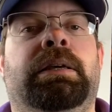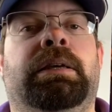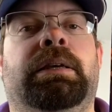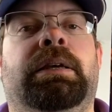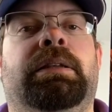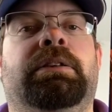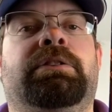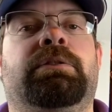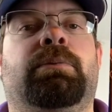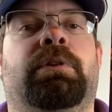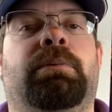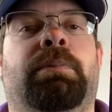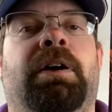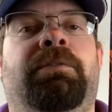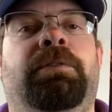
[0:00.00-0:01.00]
And this is one
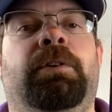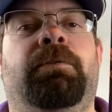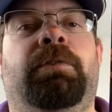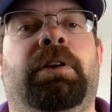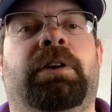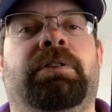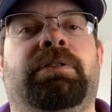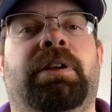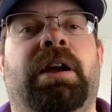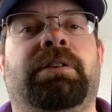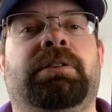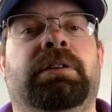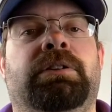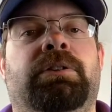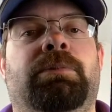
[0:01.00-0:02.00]
of my few figures that
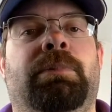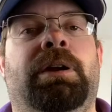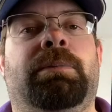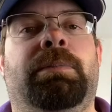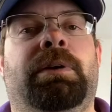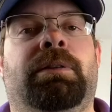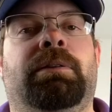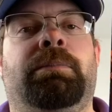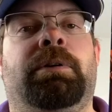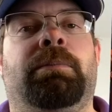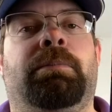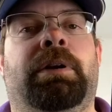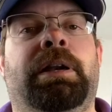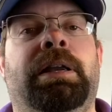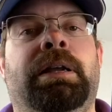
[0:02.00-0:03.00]
actually do make me a little bit of
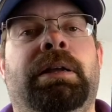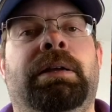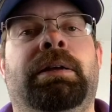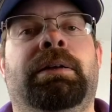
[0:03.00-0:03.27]
money.